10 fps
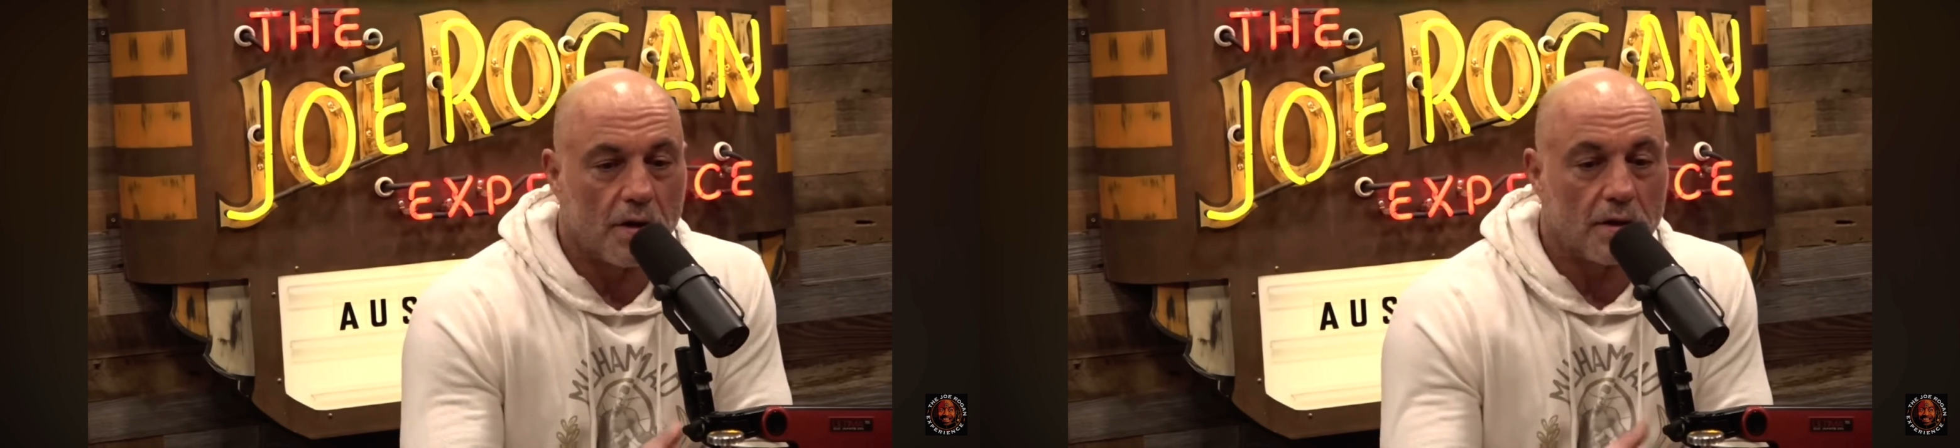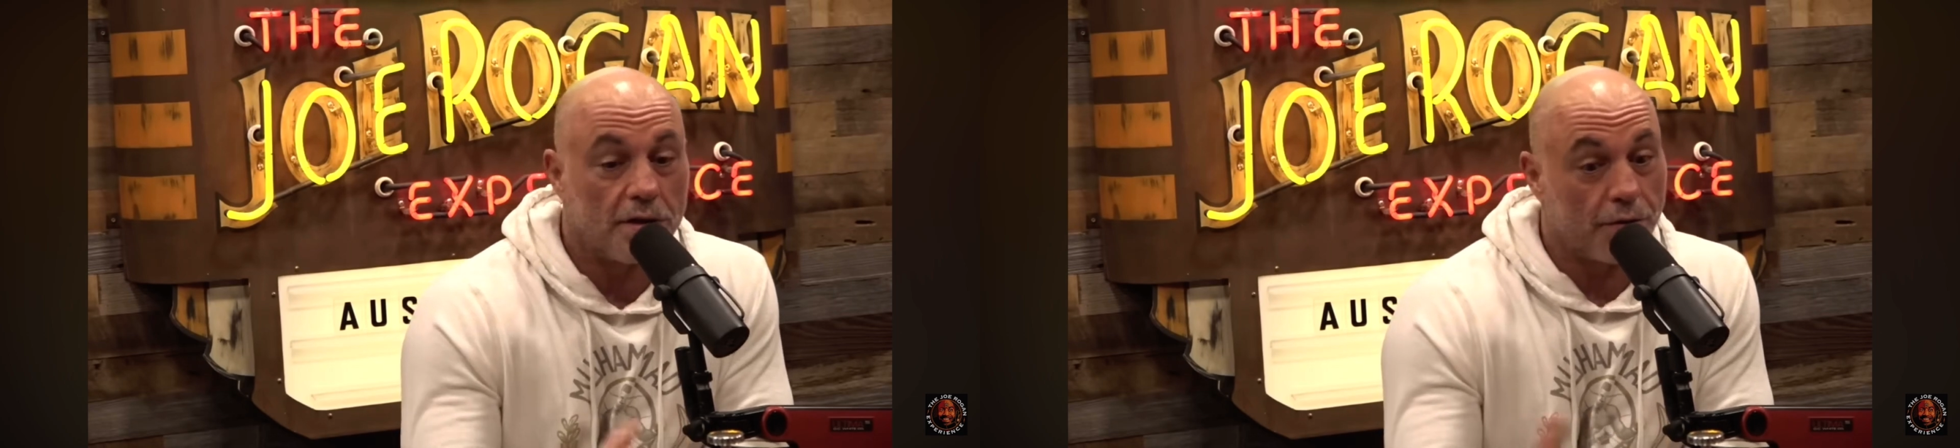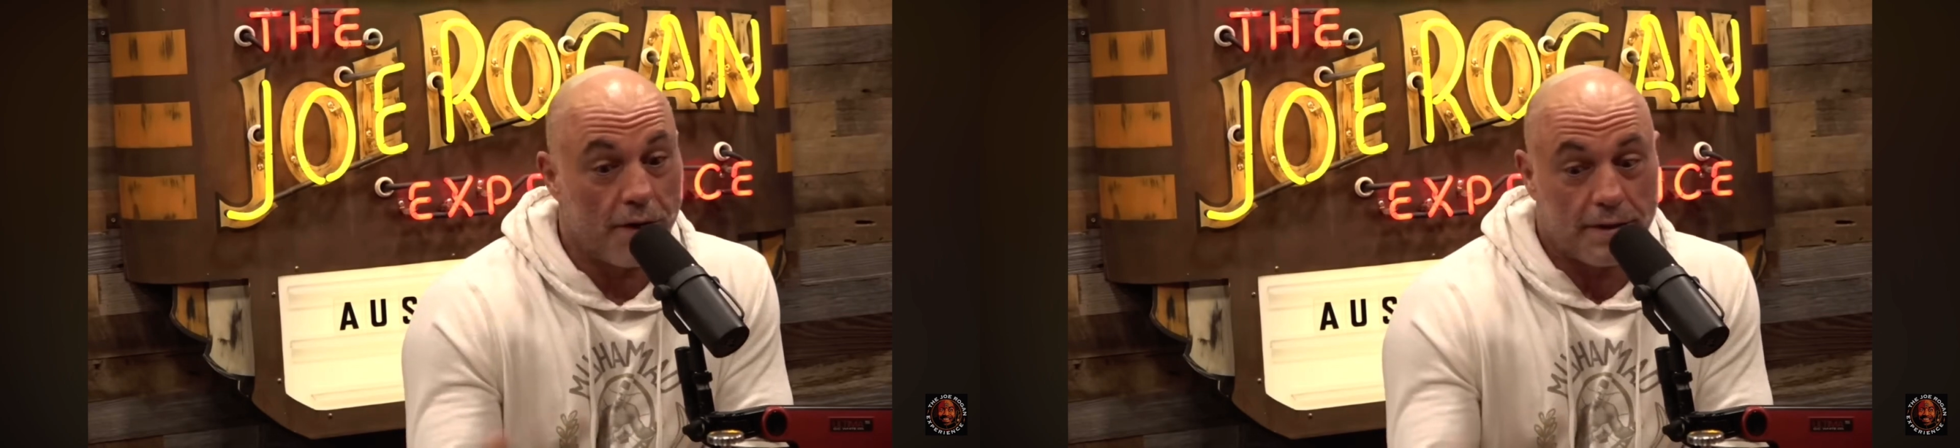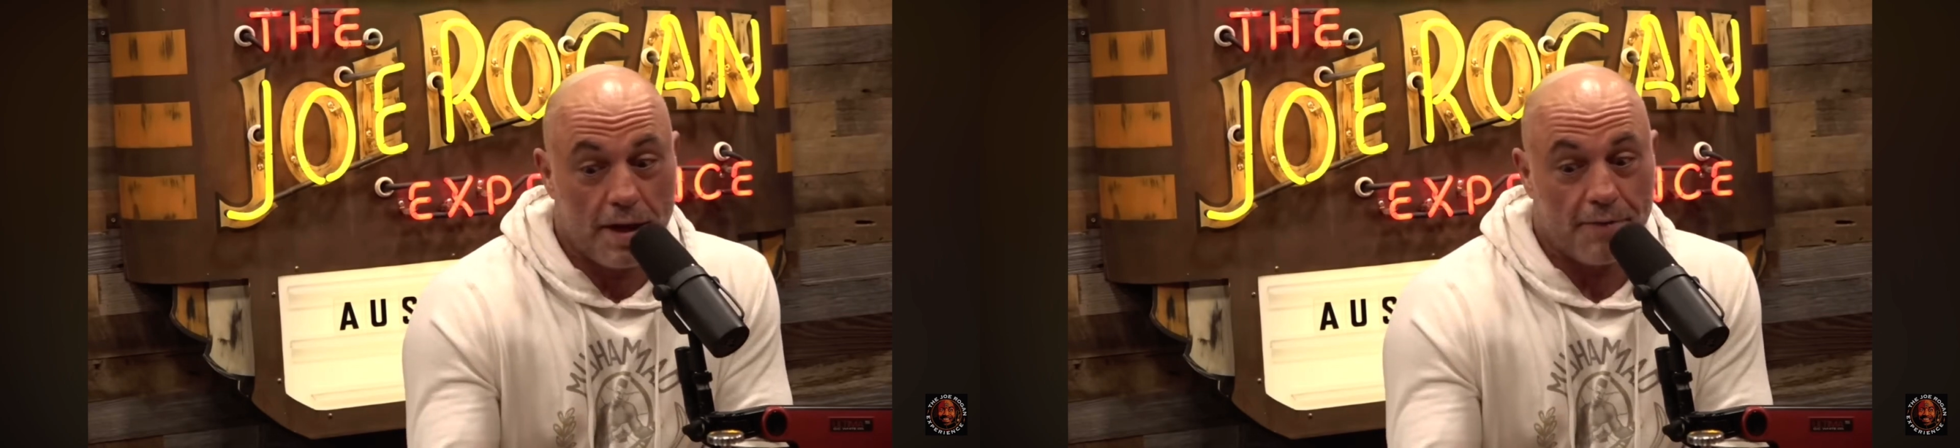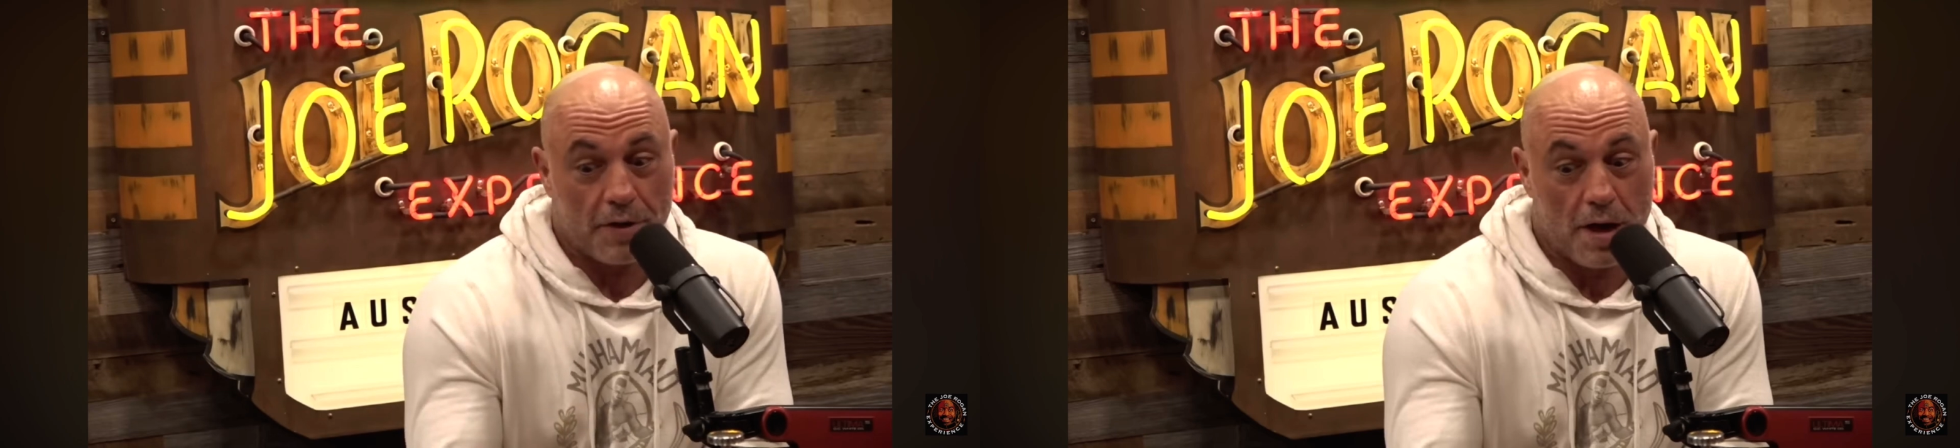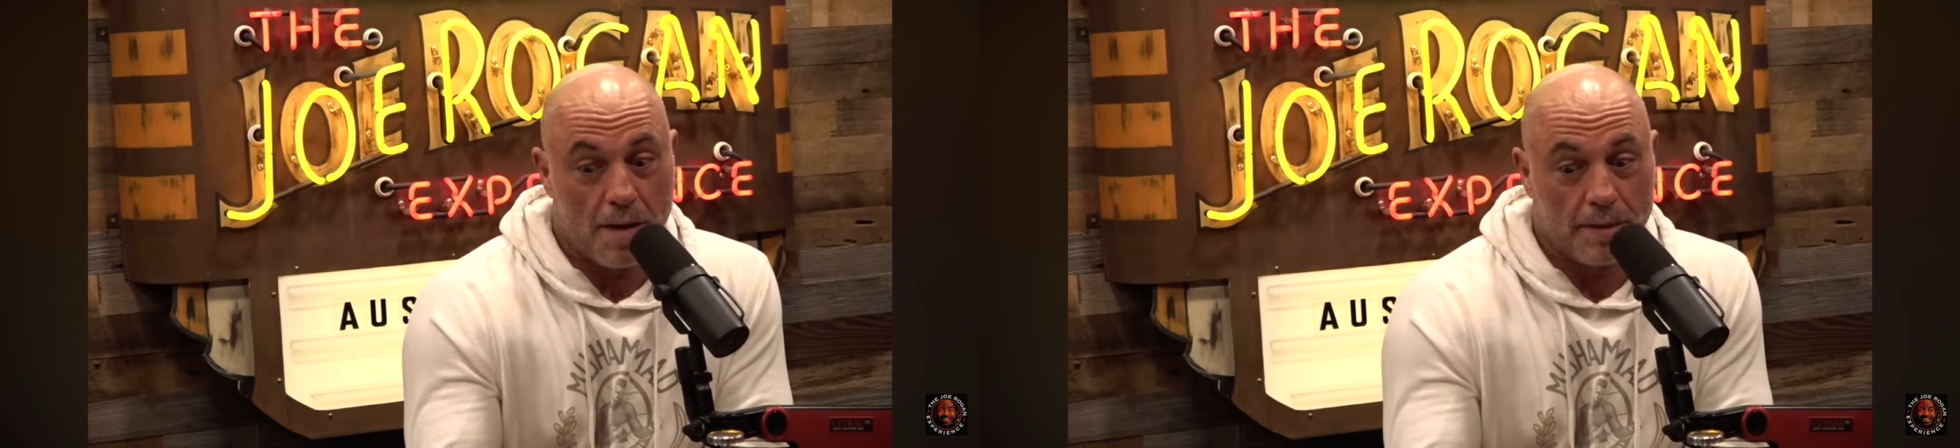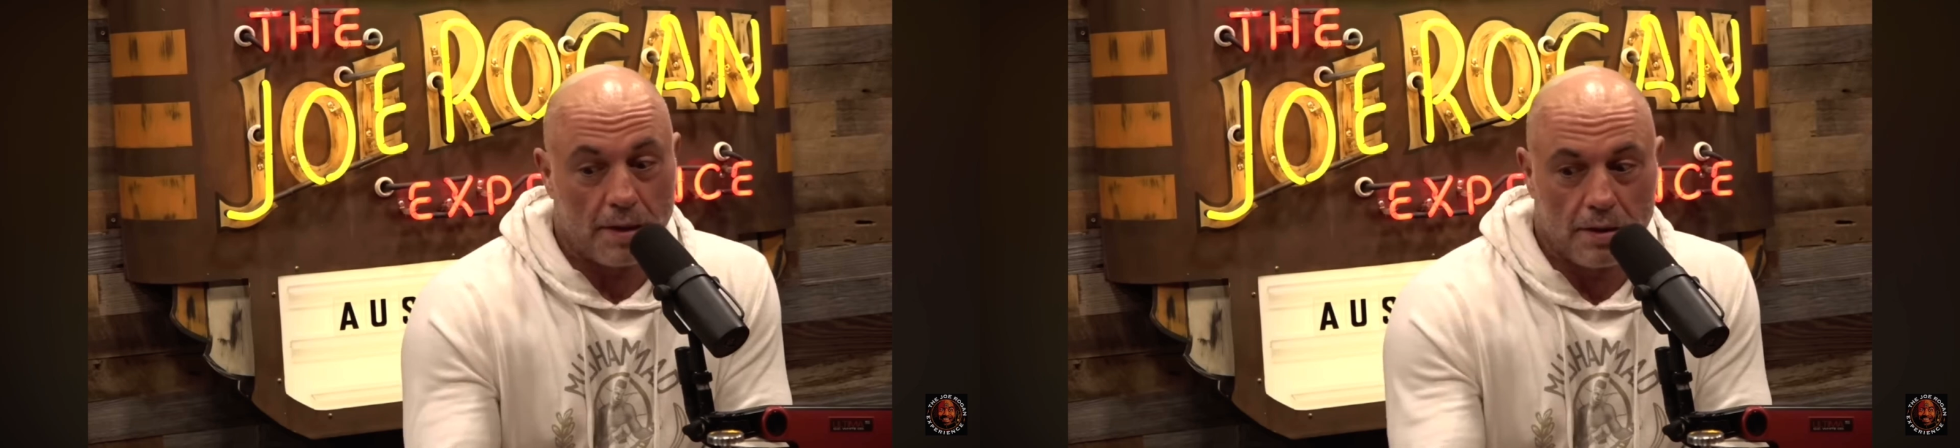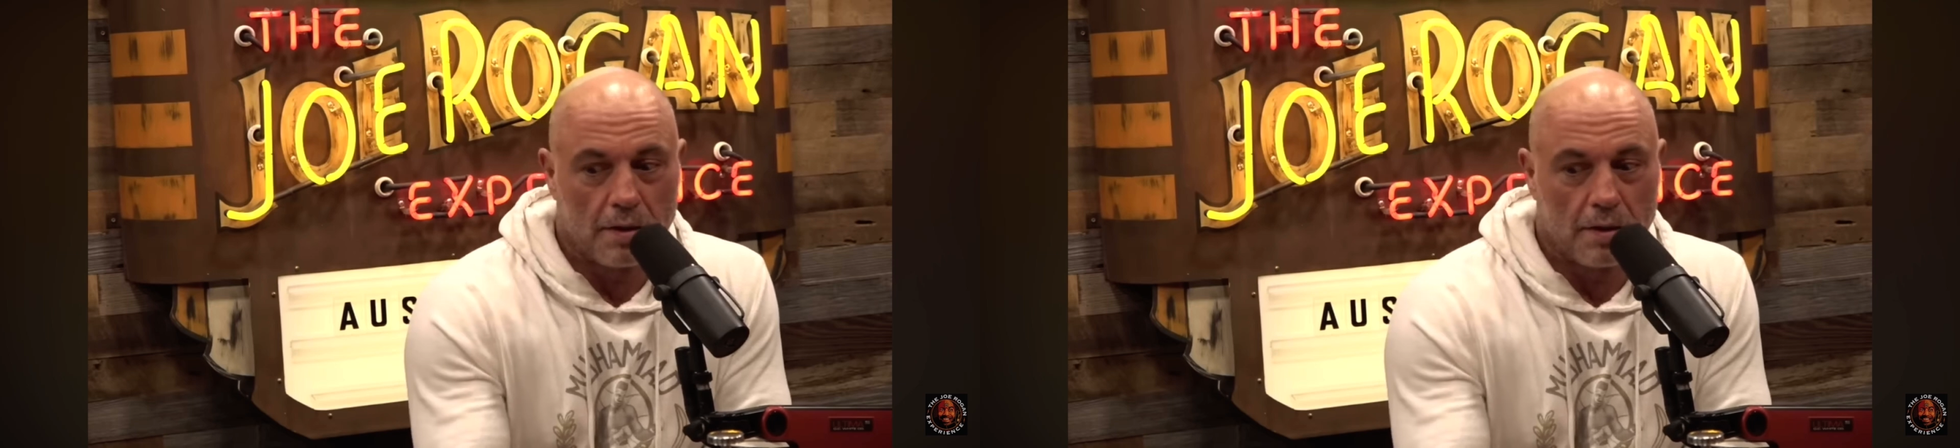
It's a great time for comedy.